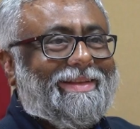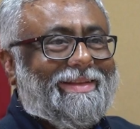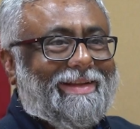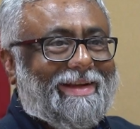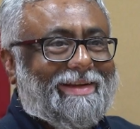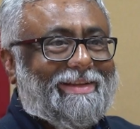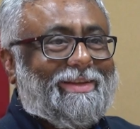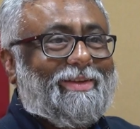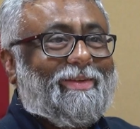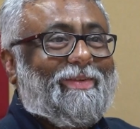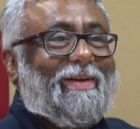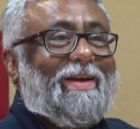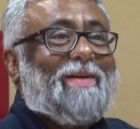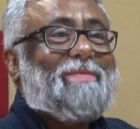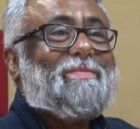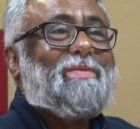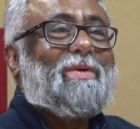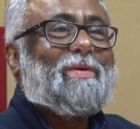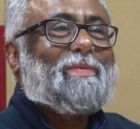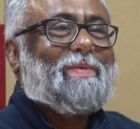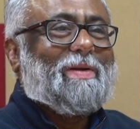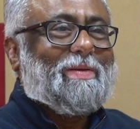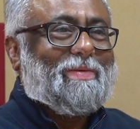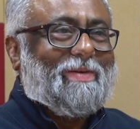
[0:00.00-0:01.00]
That's the way
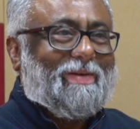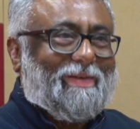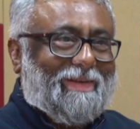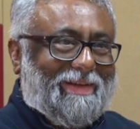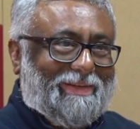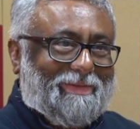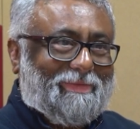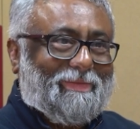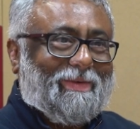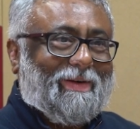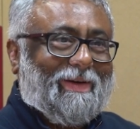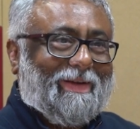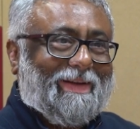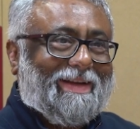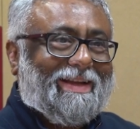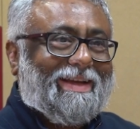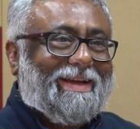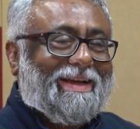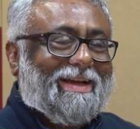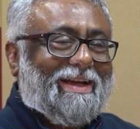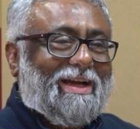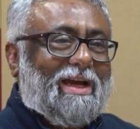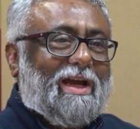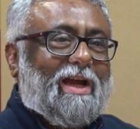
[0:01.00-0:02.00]
Book Brahma was born.
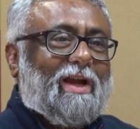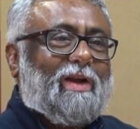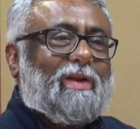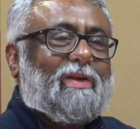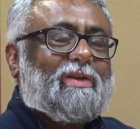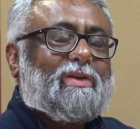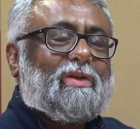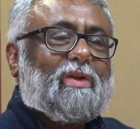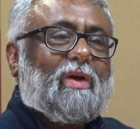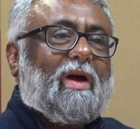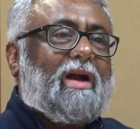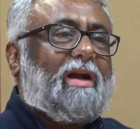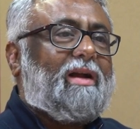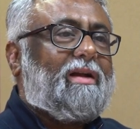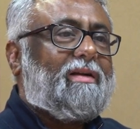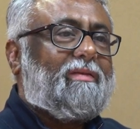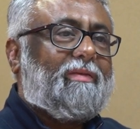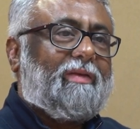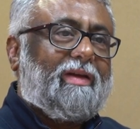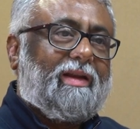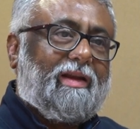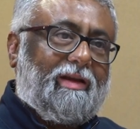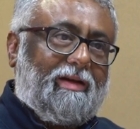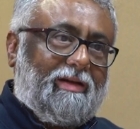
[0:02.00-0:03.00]
It was not
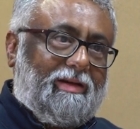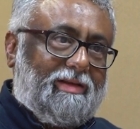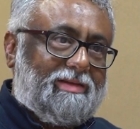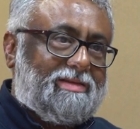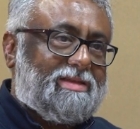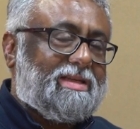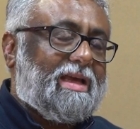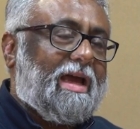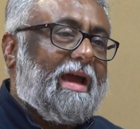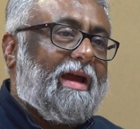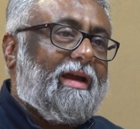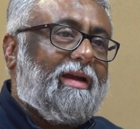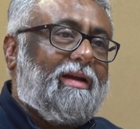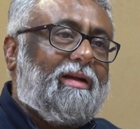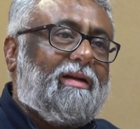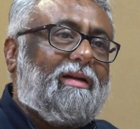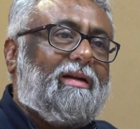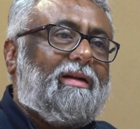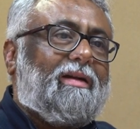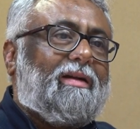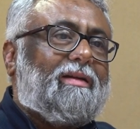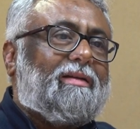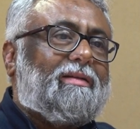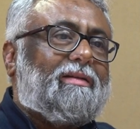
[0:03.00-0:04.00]
very
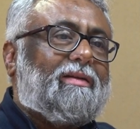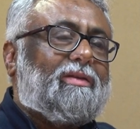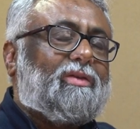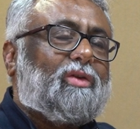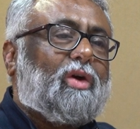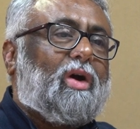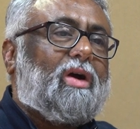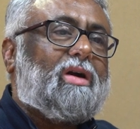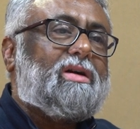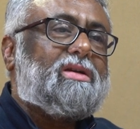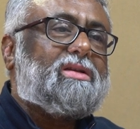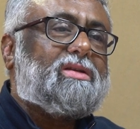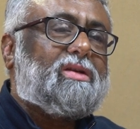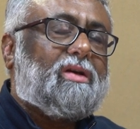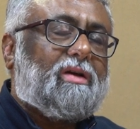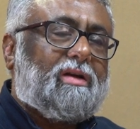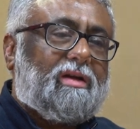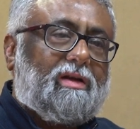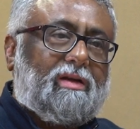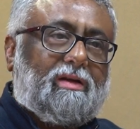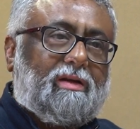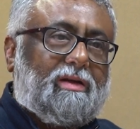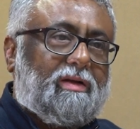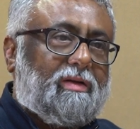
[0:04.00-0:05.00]
designed thoughts, or
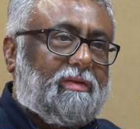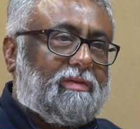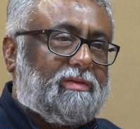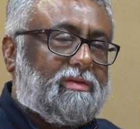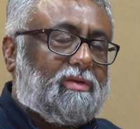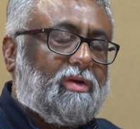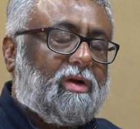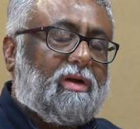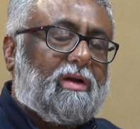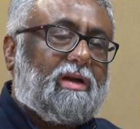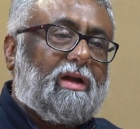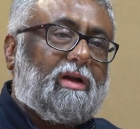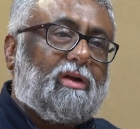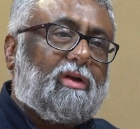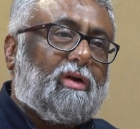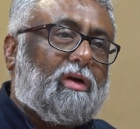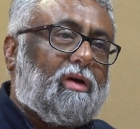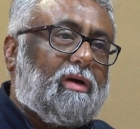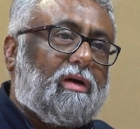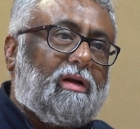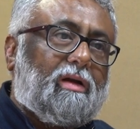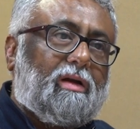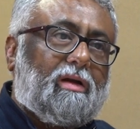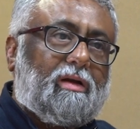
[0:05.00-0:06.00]
it was not at
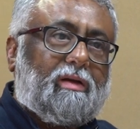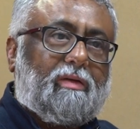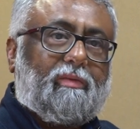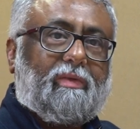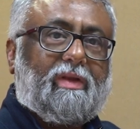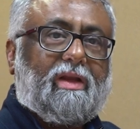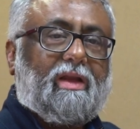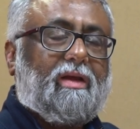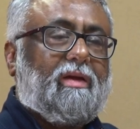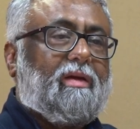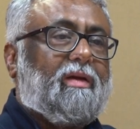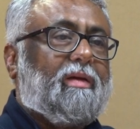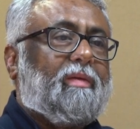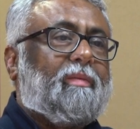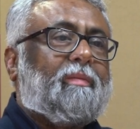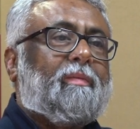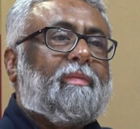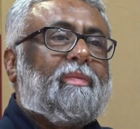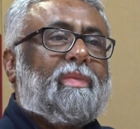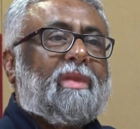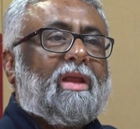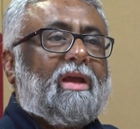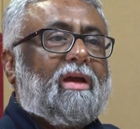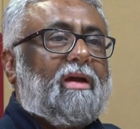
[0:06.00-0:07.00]
all very
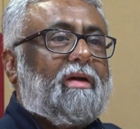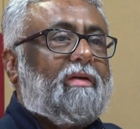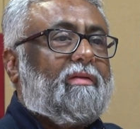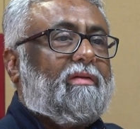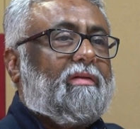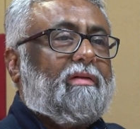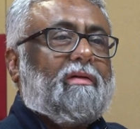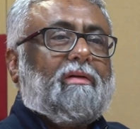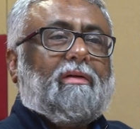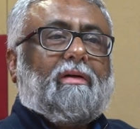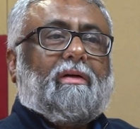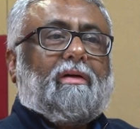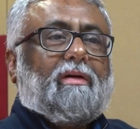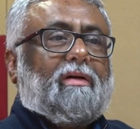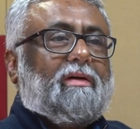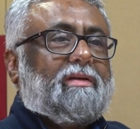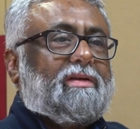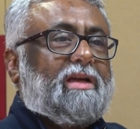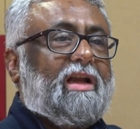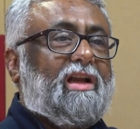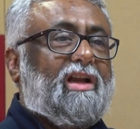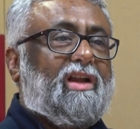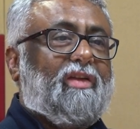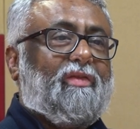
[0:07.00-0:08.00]

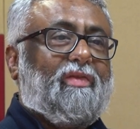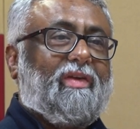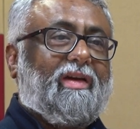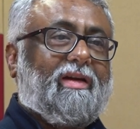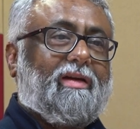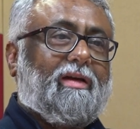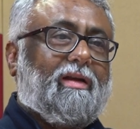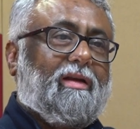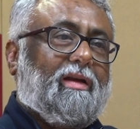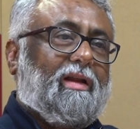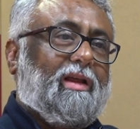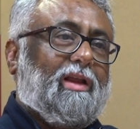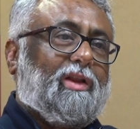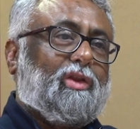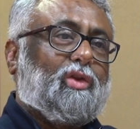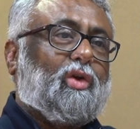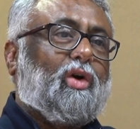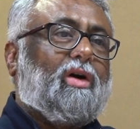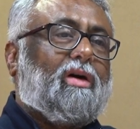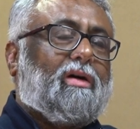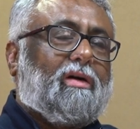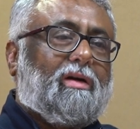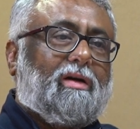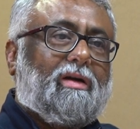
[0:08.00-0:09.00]
scientifically
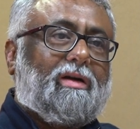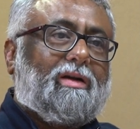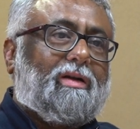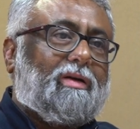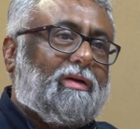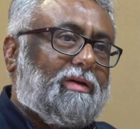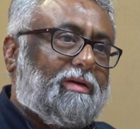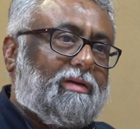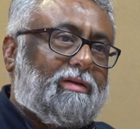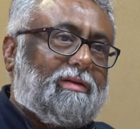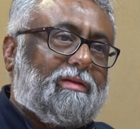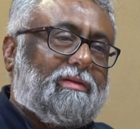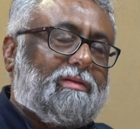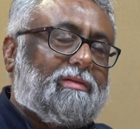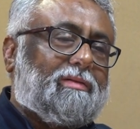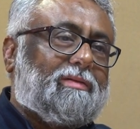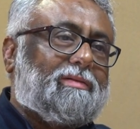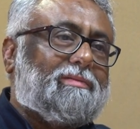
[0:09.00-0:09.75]
thought, or